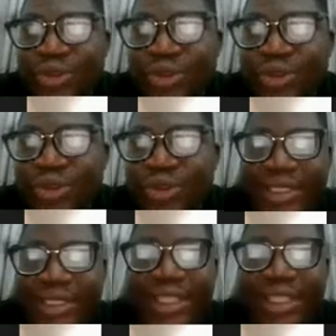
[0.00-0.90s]

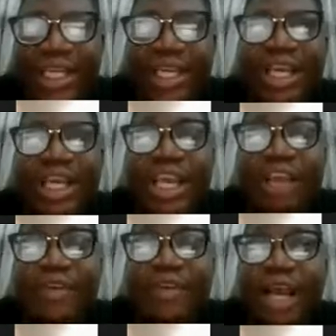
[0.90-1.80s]
80-20.
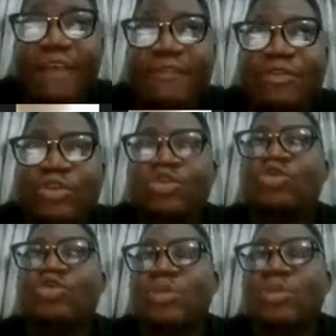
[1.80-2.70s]
If you have
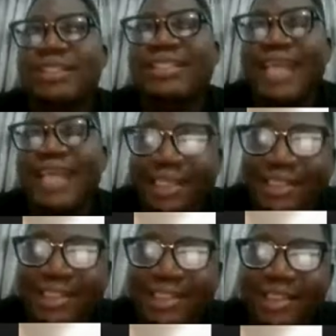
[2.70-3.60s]
so much
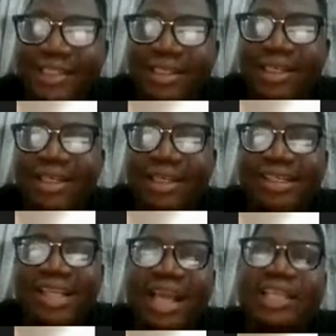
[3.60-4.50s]
text
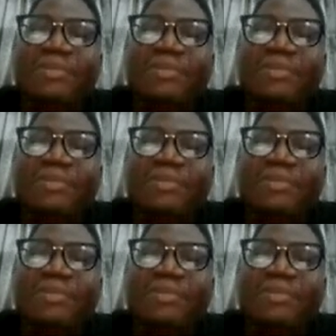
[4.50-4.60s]
that is